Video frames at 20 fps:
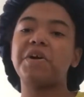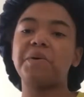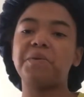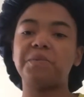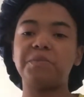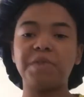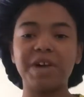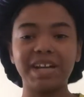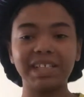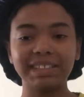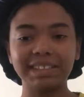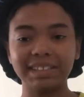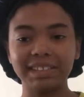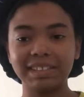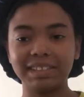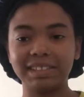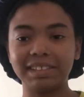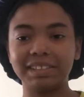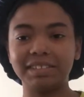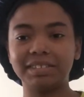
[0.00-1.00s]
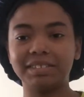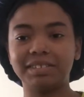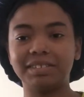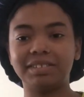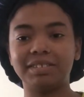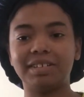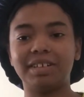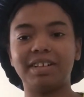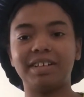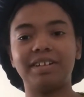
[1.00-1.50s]
What's good,
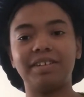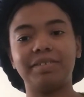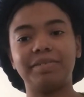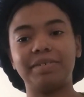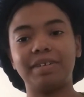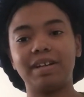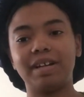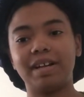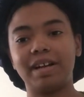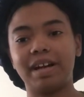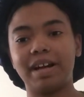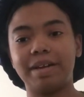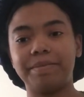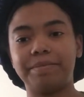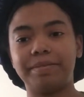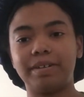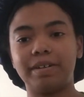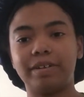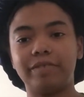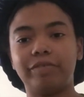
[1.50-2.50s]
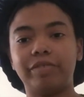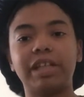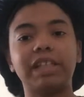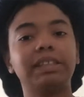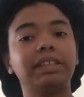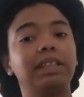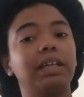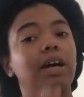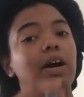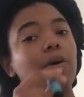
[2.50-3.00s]
YouTube? Hold on, I ain't hype enough. I
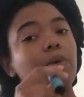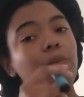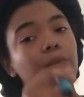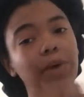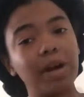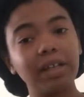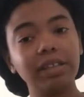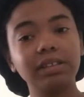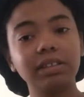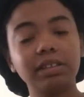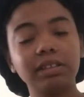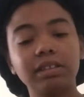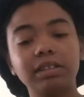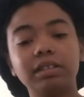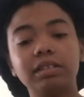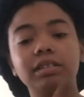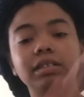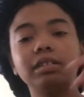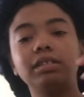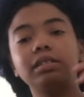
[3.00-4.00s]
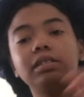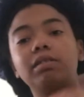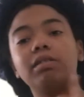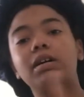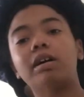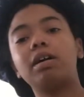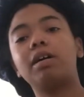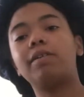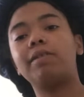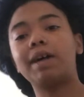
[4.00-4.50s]
said, what's good, YouTube?
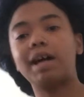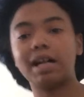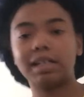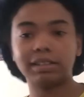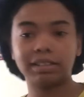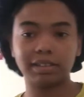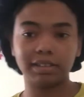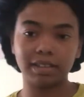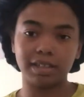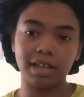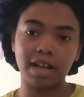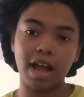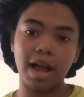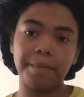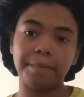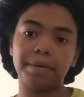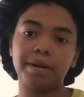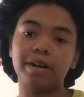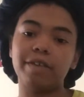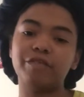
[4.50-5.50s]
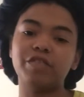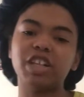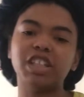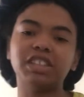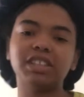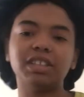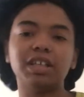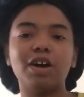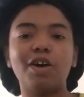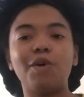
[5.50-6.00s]
Hold on, I still ain't hype enough. I
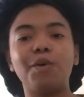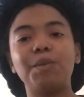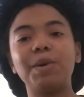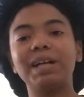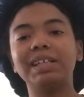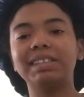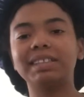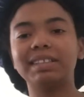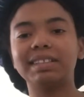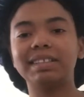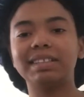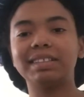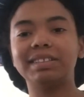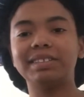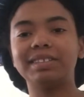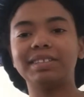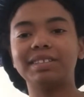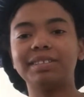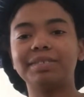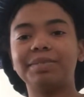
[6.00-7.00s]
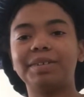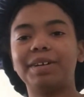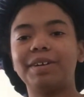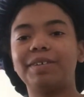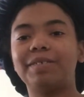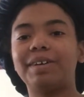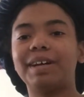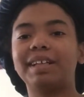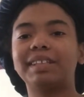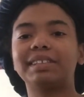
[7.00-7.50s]
said, what's good, YouTube? Hold
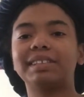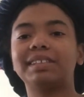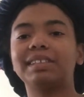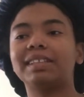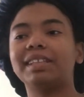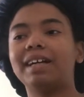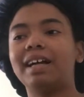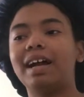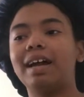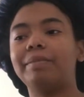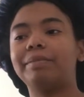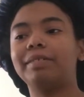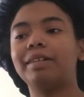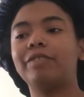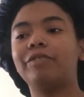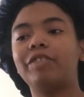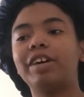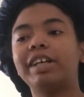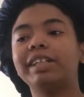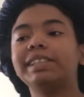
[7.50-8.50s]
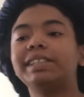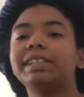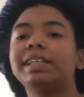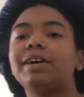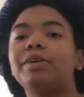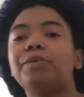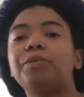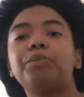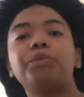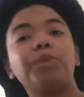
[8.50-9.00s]
on, I still ain't hype enough. I said,
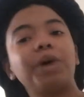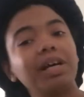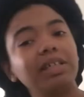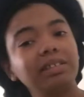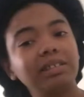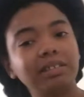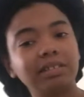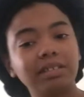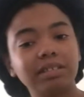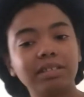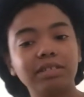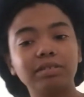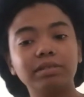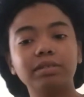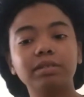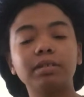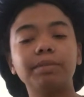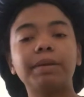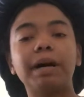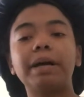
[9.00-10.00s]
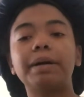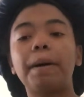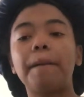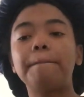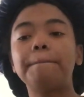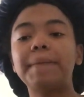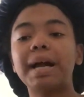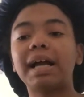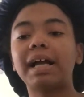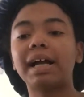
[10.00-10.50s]
what's good, YouTube? I am
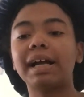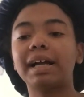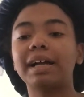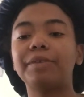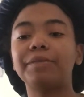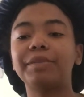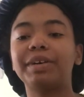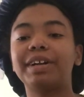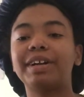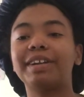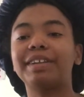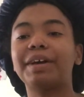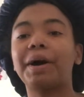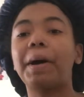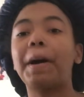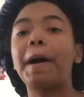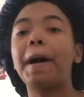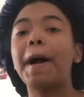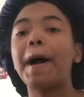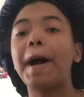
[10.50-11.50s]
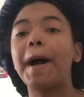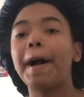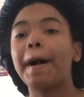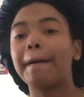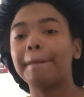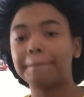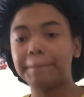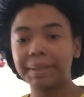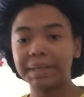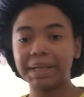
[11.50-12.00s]
back again with another
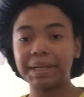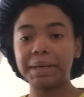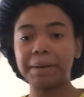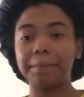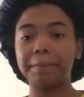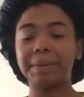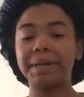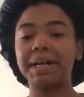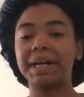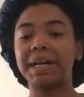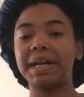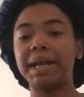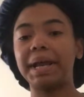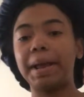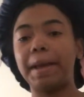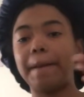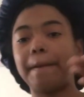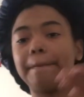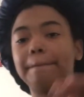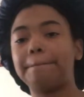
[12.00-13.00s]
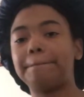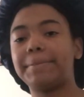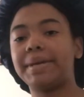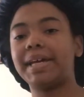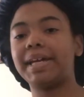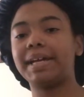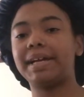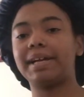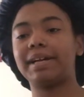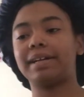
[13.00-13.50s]
boogity
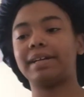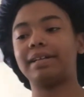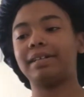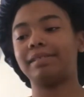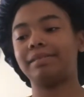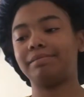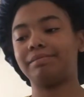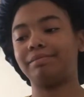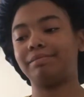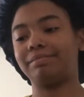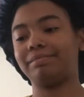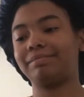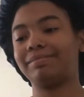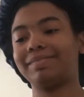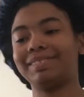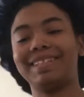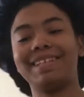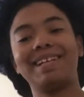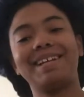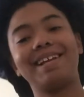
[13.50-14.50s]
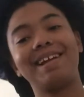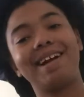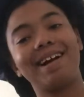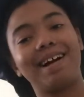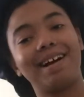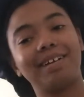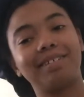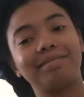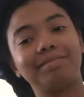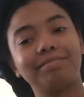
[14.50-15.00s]
banker. Y'all,